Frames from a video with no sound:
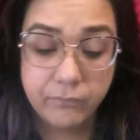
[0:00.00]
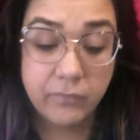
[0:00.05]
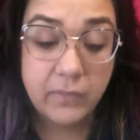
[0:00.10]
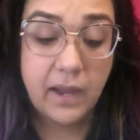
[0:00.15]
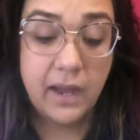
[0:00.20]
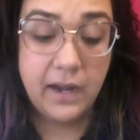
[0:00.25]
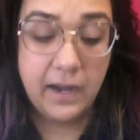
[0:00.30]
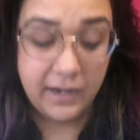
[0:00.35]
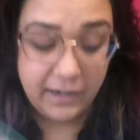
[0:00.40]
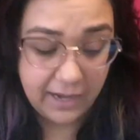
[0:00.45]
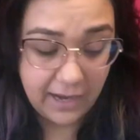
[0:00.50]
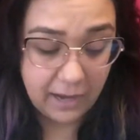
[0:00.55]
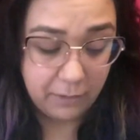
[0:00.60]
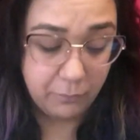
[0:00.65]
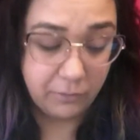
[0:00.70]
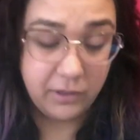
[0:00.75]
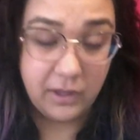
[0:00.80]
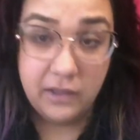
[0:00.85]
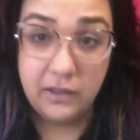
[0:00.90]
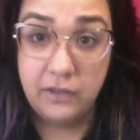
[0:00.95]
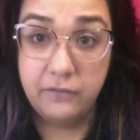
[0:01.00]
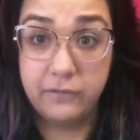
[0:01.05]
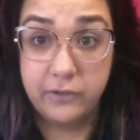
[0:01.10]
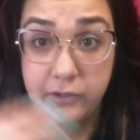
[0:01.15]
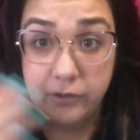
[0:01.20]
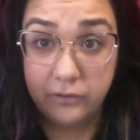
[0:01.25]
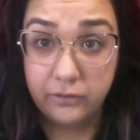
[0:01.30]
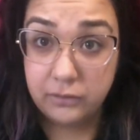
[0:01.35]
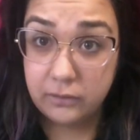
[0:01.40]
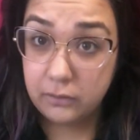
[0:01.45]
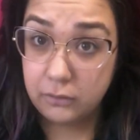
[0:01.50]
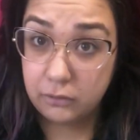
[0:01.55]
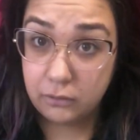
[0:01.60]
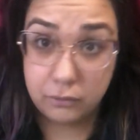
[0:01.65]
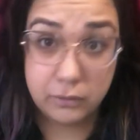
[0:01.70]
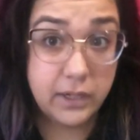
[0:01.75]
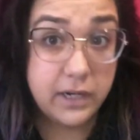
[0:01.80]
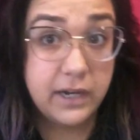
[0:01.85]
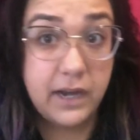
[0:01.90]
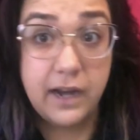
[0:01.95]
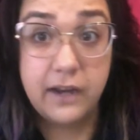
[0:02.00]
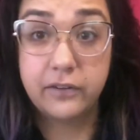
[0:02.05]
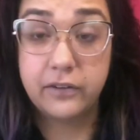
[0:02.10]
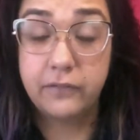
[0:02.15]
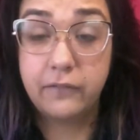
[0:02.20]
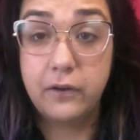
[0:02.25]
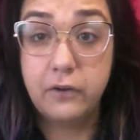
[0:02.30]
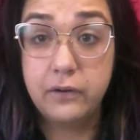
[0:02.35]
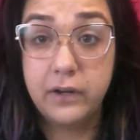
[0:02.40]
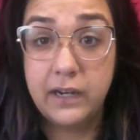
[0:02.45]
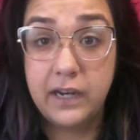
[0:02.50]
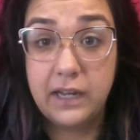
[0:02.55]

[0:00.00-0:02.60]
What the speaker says: and again within the first 3 days of owning